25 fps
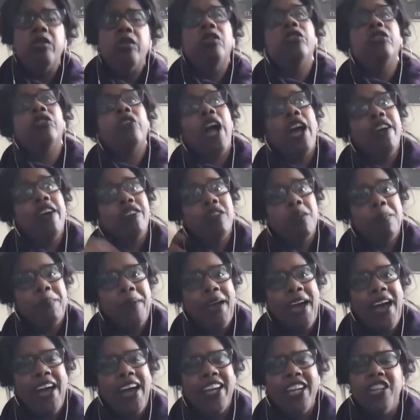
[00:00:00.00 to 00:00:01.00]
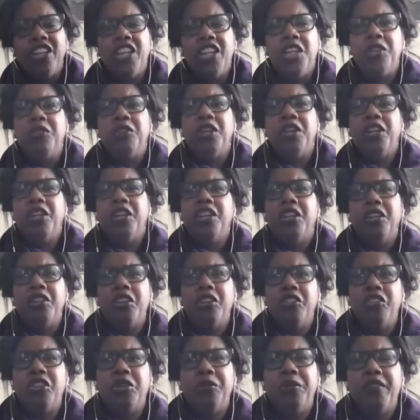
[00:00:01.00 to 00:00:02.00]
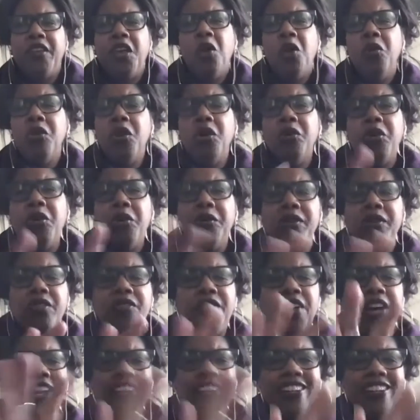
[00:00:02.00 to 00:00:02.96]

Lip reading: drive her back, and she would say, "Oh no, it's fine.